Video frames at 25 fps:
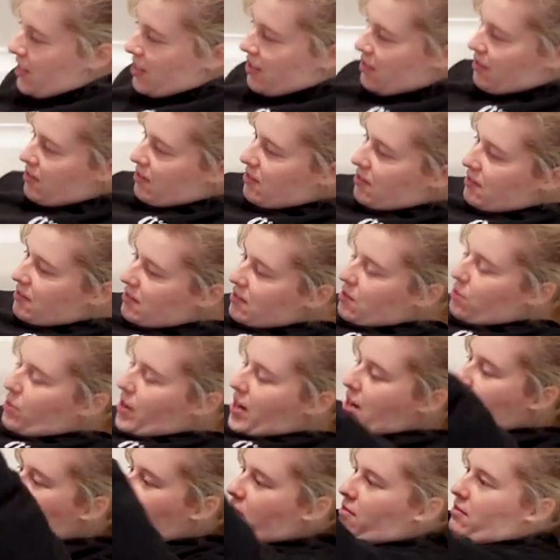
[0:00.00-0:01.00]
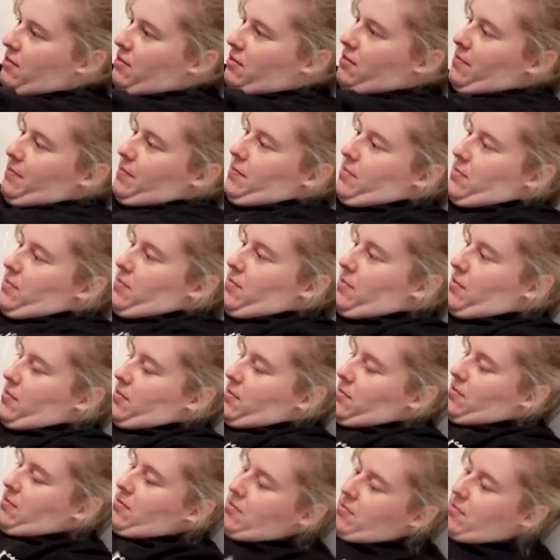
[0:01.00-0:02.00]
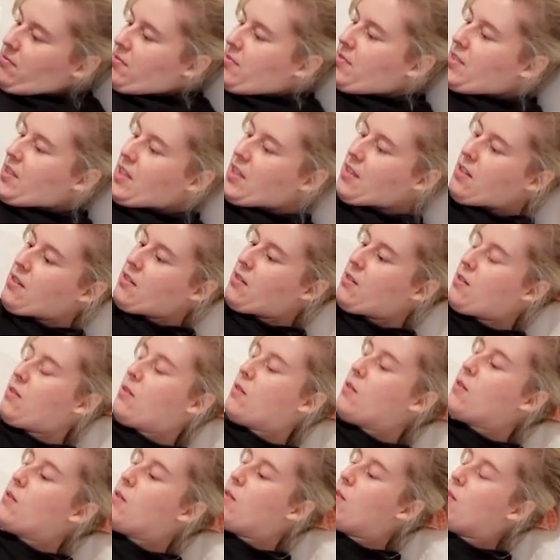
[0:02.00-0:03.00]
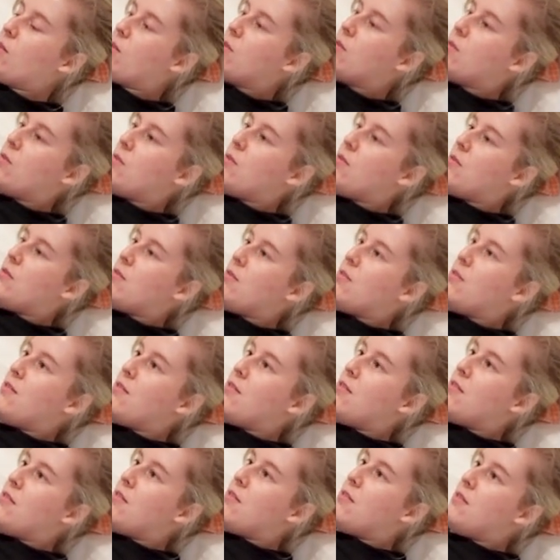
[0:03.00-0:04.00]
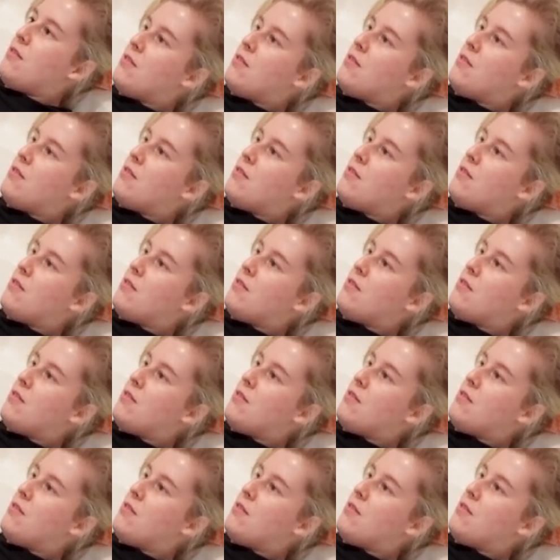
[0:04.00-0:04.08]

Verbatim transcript: it. Wait. This is the first thing you've never been able to fit in.